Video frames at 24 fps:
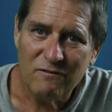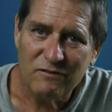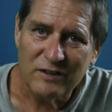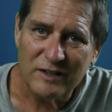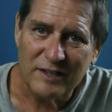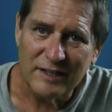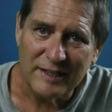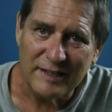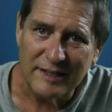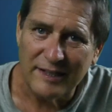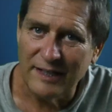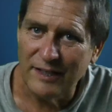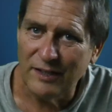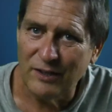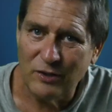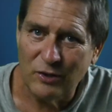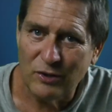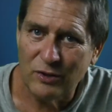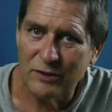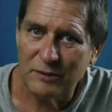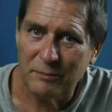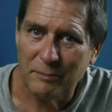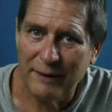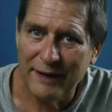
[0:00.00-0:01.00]
to get
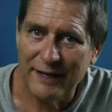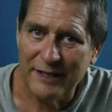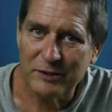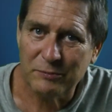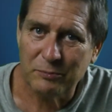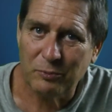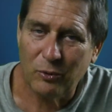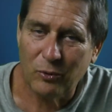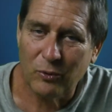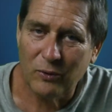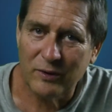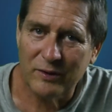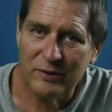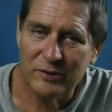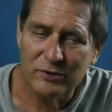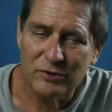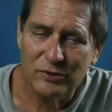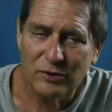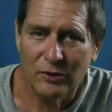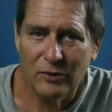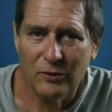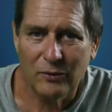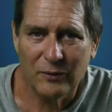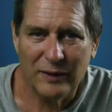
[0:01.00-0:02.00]
you your passport.
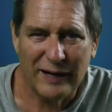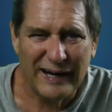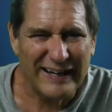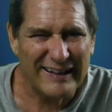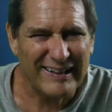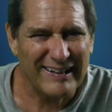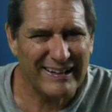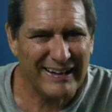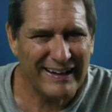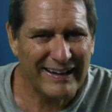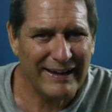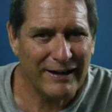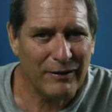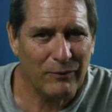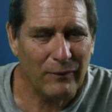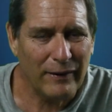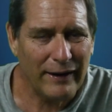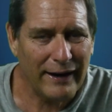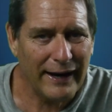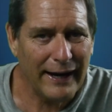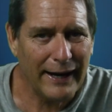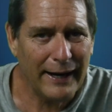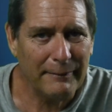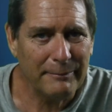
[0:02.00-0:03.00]
So I think
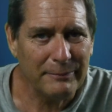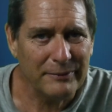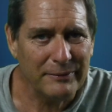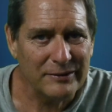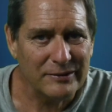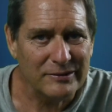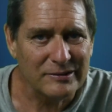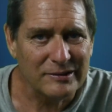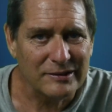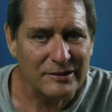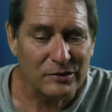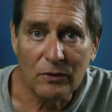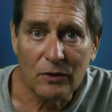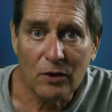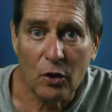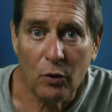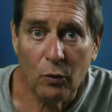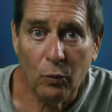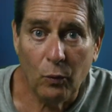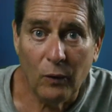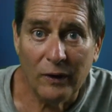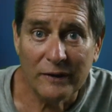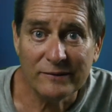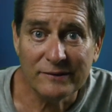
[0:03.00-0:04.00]
what happens is
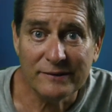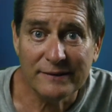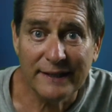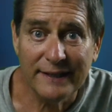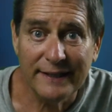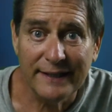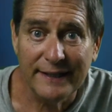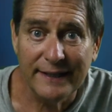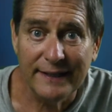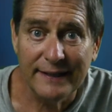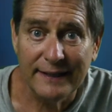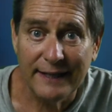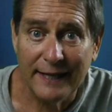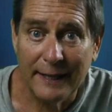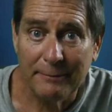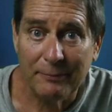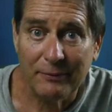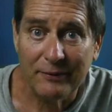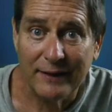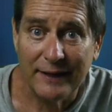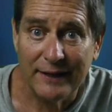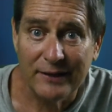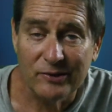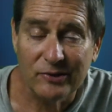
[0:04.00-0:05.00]
once they get the
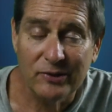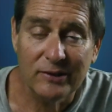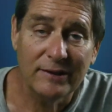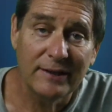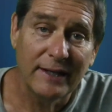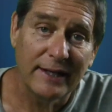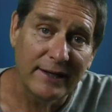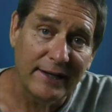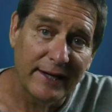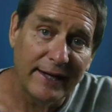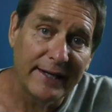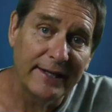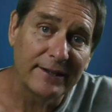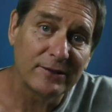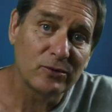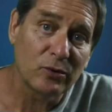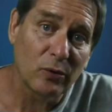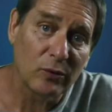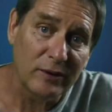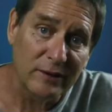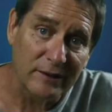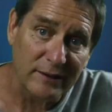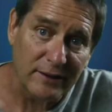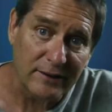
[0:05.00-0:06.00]
application, they
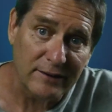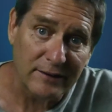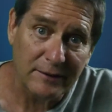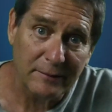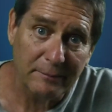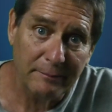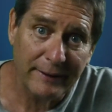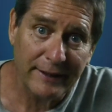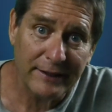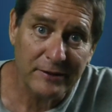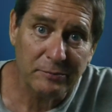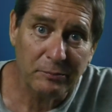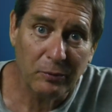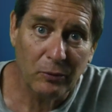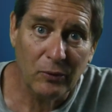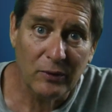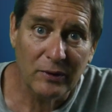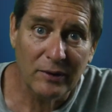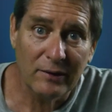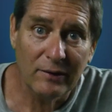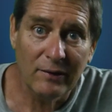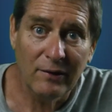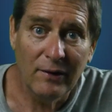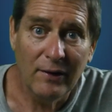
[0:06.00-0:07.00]
cancel your current
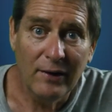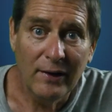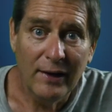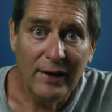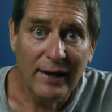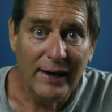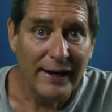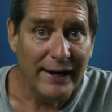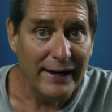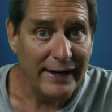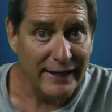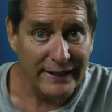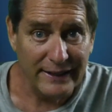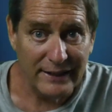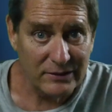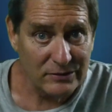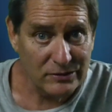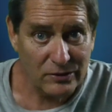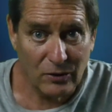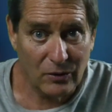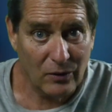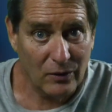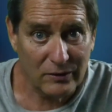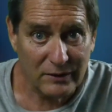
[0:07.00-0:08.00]
passport and it's
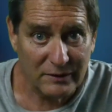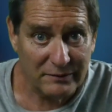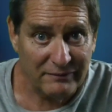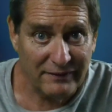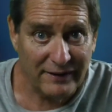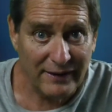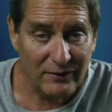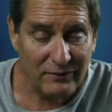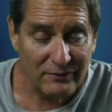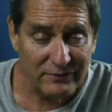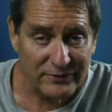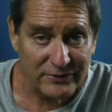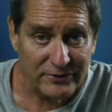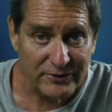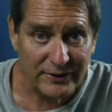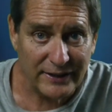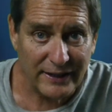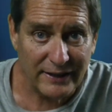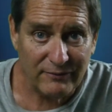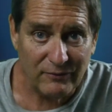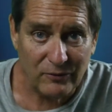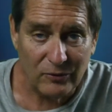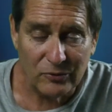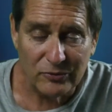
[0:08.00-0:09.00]
no longer valid for
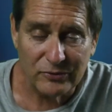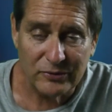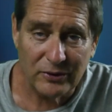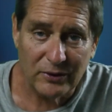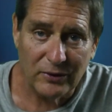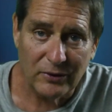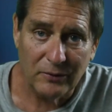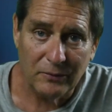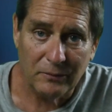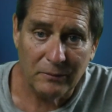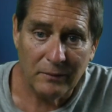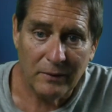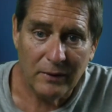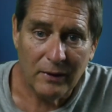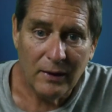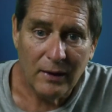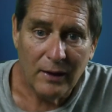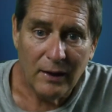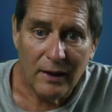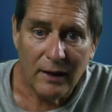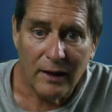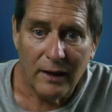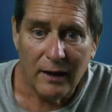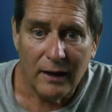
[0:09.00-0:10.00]
travel. So
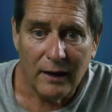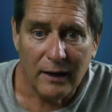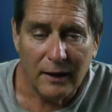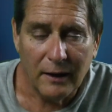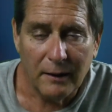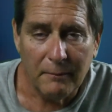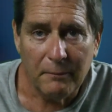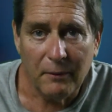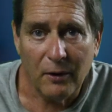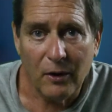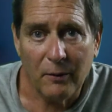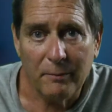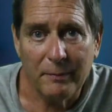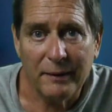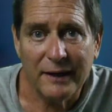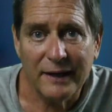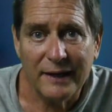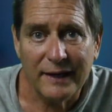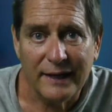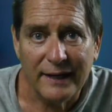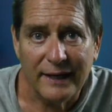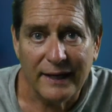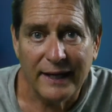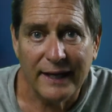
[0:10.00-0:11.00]
I'll
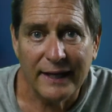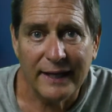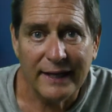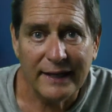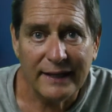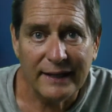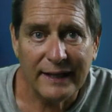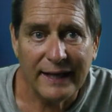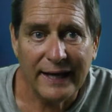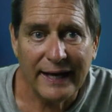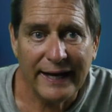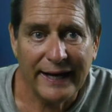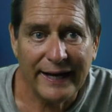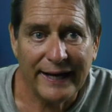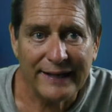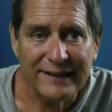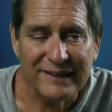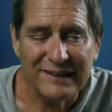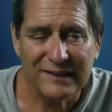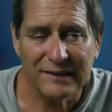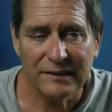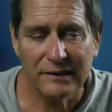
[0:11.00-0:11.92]
be getting that.